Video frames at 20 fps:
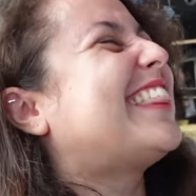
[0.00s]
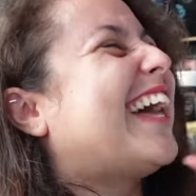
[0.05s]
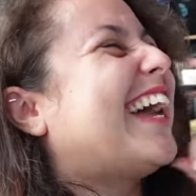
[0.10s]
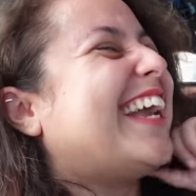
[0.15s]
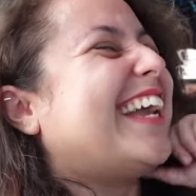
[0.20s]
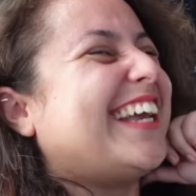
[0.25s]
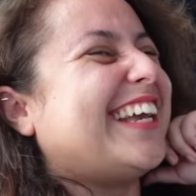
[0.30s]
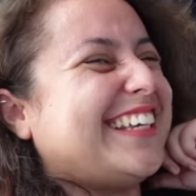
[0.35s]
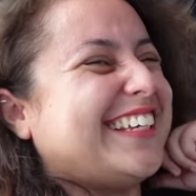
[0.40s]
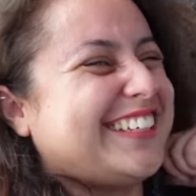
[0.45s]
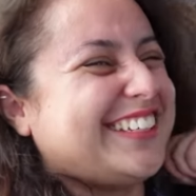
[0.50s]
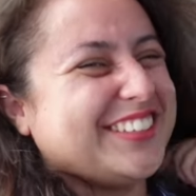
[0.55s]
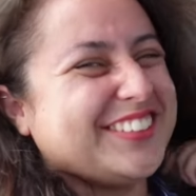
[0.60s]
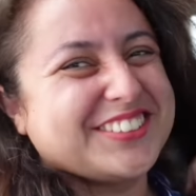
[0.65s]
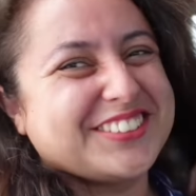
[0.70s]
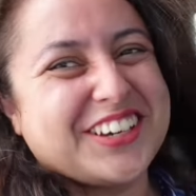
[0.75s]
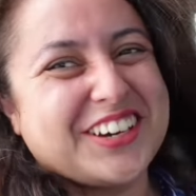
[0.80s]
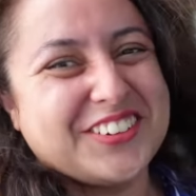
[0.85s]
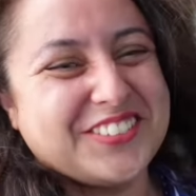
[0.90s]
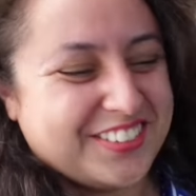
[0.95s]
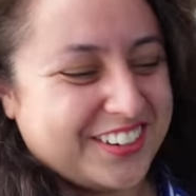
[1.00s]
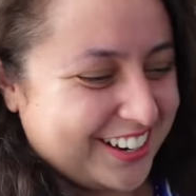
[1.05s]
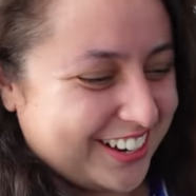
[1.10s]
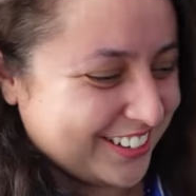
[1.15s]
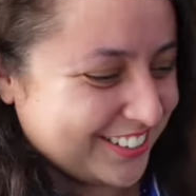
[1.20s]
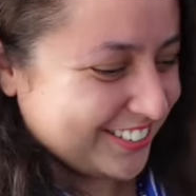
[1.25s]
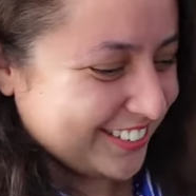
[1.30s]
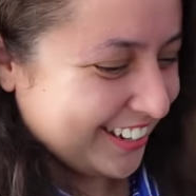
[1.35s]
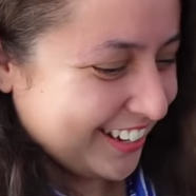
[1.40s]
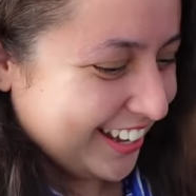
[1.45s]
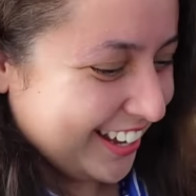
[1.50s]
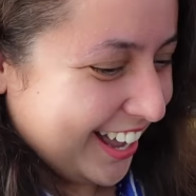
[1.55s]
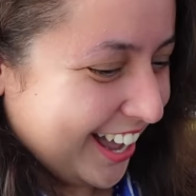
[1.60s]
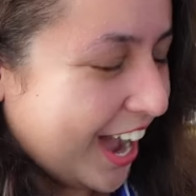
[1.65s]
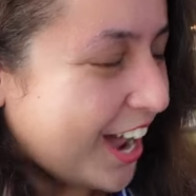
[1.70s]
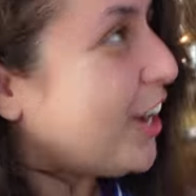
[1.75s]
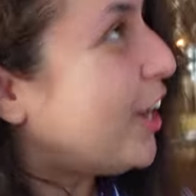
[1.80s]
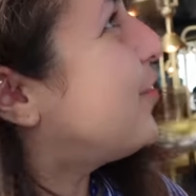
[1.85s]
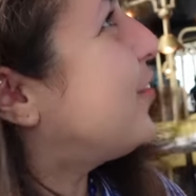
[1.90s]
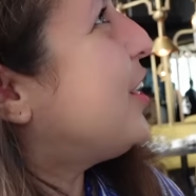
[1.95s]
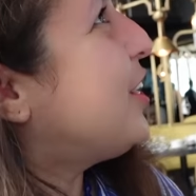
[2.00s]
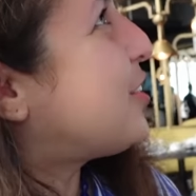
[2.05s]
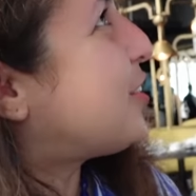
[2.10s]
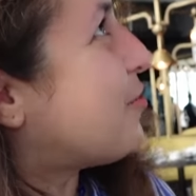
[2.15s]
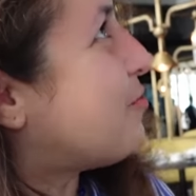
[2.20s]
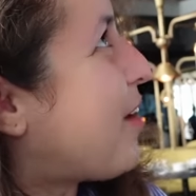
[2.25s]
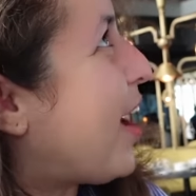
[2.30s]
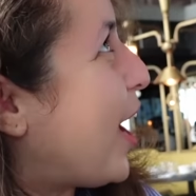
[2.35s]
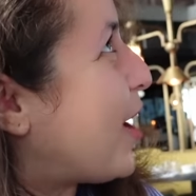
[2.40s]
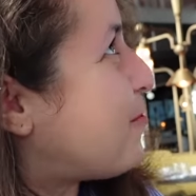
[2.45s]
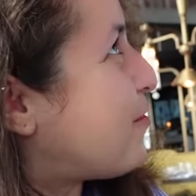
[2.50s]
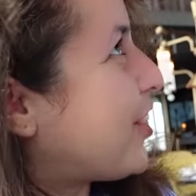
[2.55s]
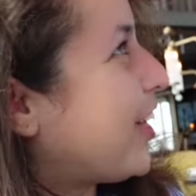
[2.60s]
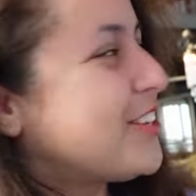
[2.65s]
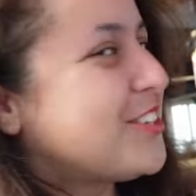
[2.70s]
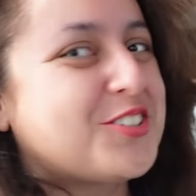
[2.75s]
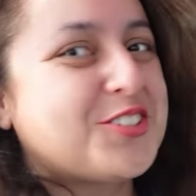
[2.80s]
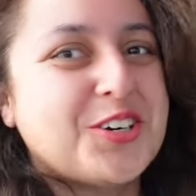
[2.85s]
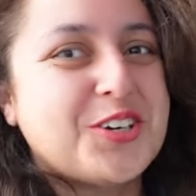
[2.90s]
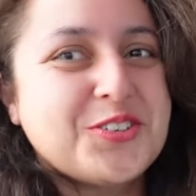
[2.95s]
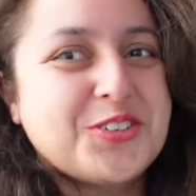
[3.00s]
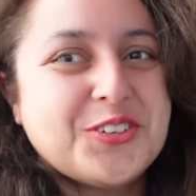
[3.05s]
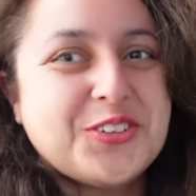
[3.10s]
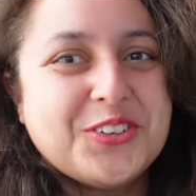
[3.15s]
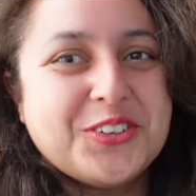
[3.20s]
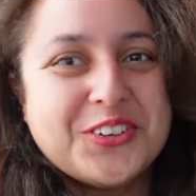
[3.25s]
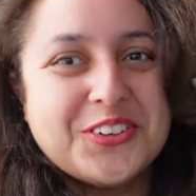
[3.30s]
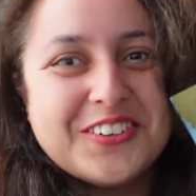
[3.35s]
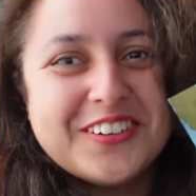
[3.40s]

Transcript: Thank you so much. I love that it's a map, that's so cool.